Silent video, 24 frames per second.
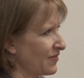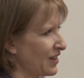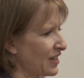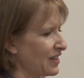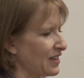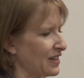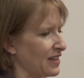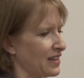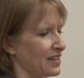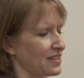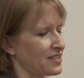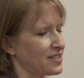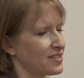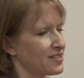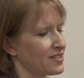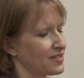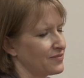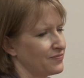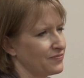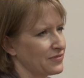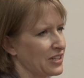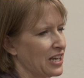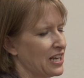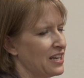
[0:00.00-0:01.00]
Yes.
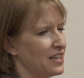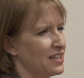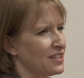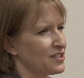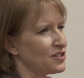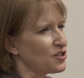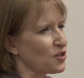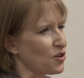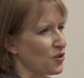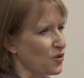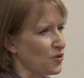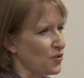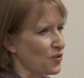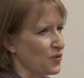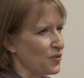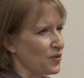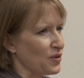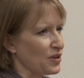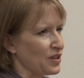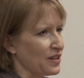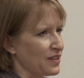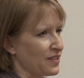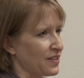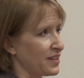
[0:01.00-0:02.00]
So
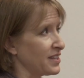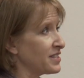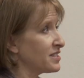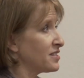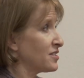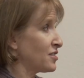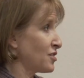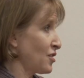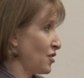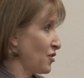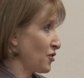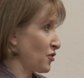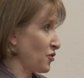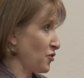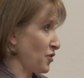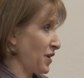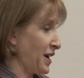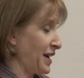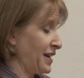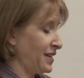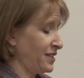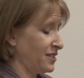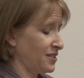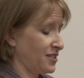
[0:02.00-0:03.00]
this is all
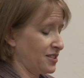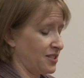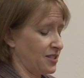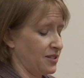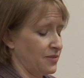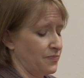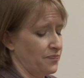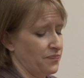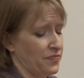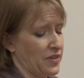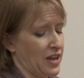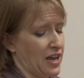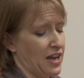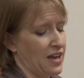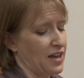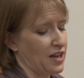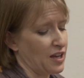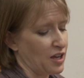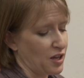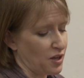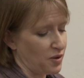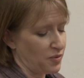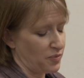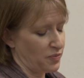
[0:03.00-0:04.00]
great,
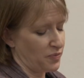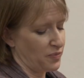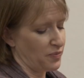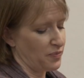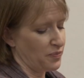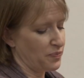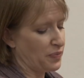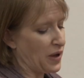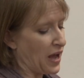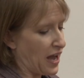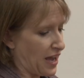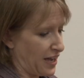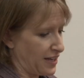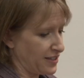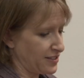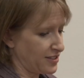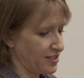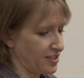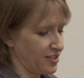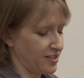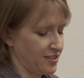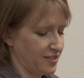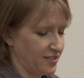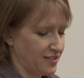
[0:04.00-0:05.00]

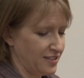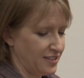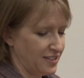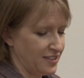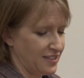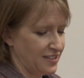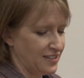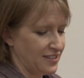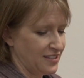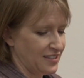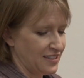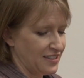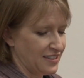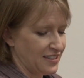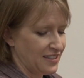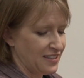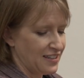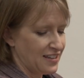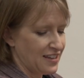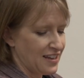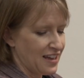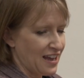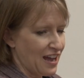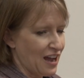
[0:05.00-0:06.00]
but
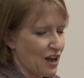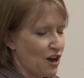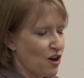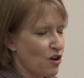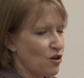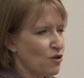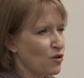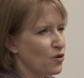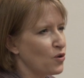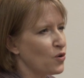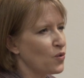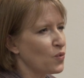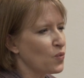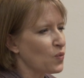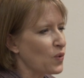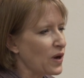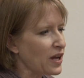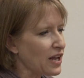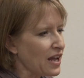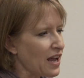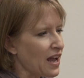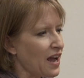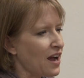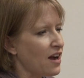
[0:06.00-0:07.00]

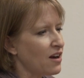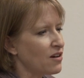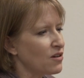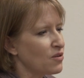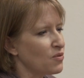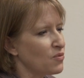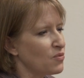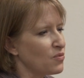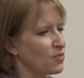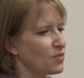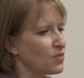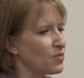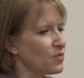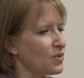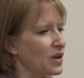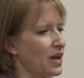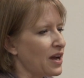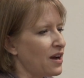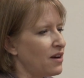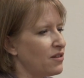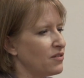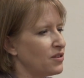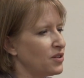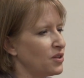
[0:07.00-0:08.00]

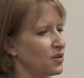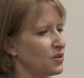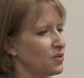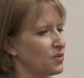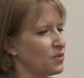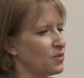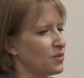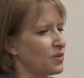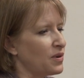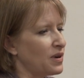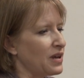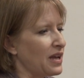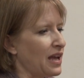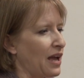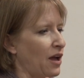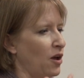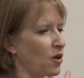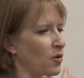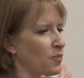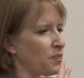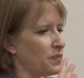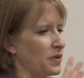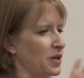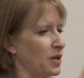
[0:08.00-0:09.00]
how do you
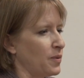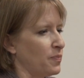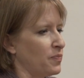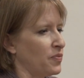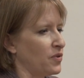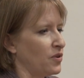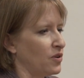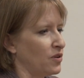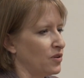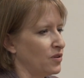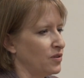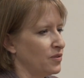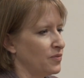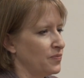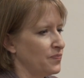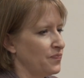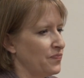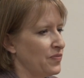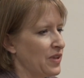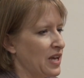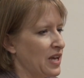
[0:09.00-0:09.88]
help people